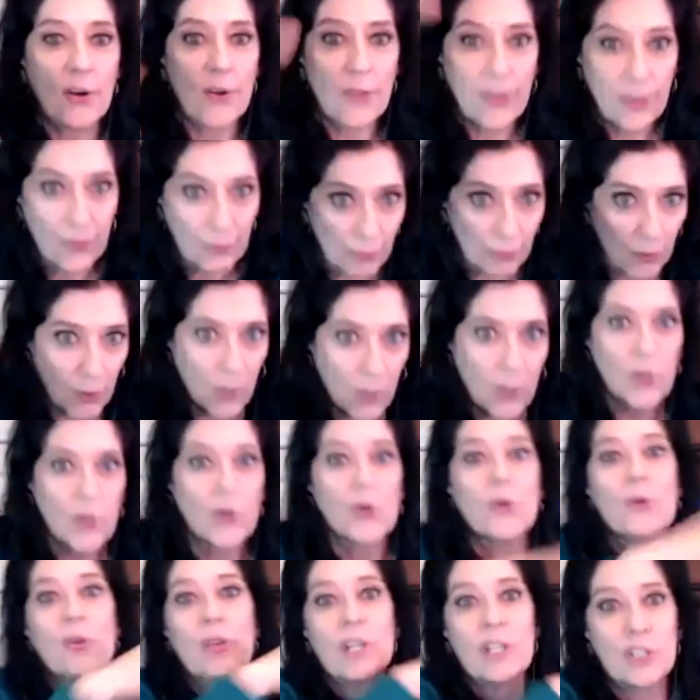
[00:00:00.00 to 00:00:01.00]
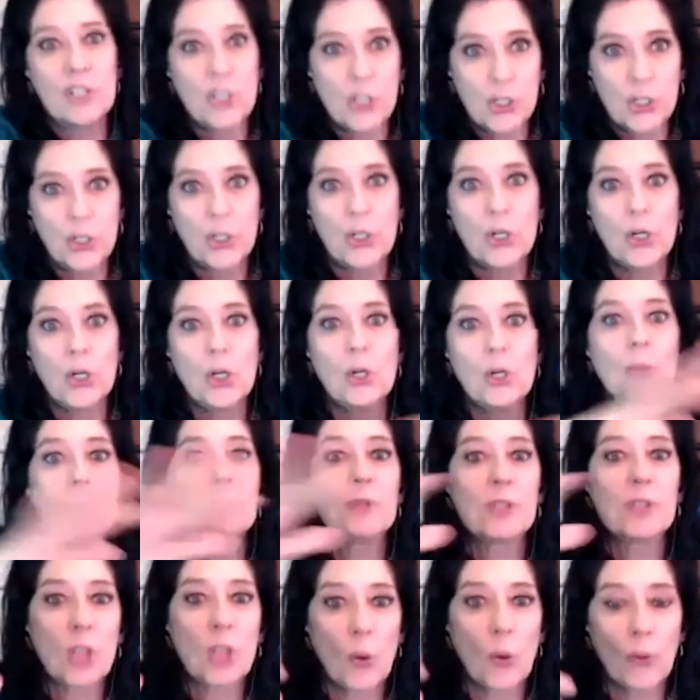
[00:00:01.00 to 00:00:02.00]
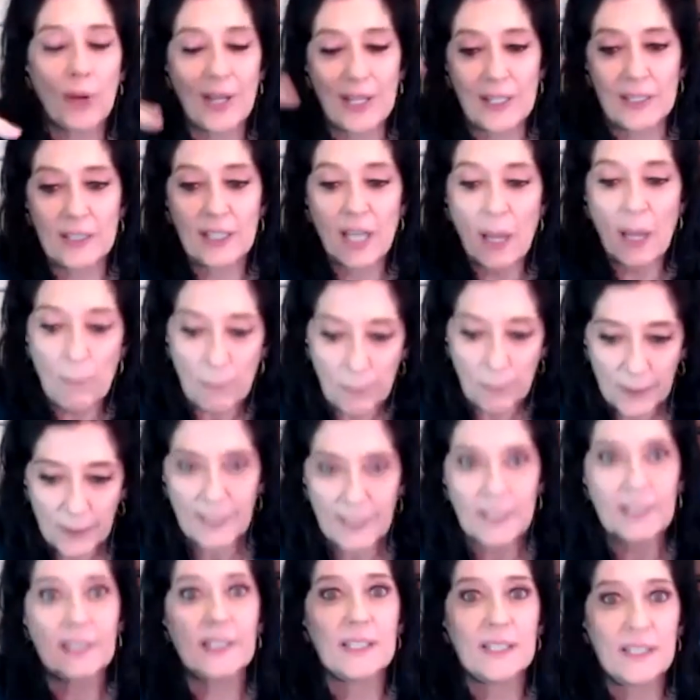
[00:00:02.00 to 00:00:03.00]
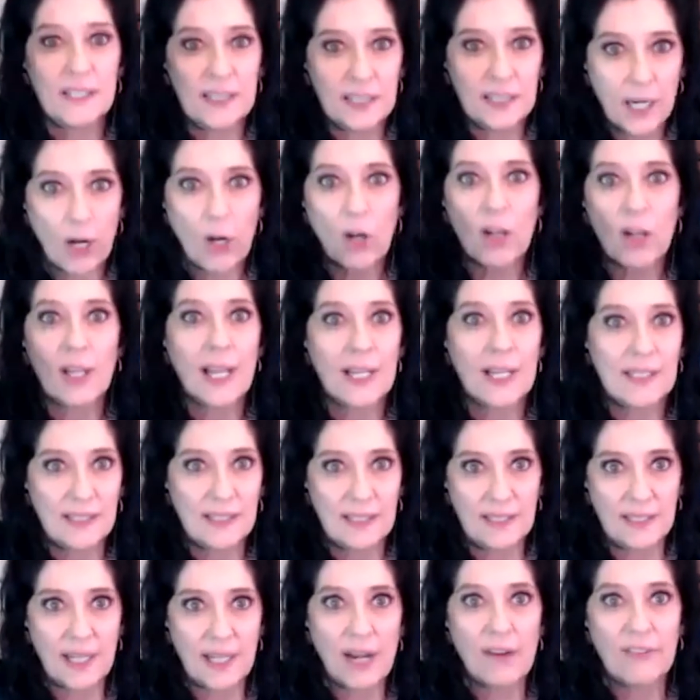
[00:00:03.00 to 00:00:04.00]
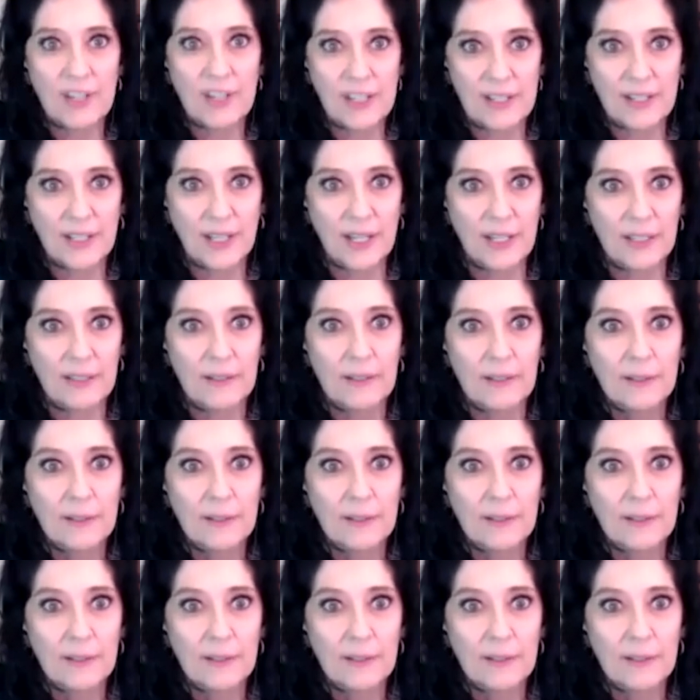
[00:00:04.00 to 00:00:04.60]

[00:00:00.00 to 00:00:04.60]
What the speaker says: through the tube so it completely sterilizes everything.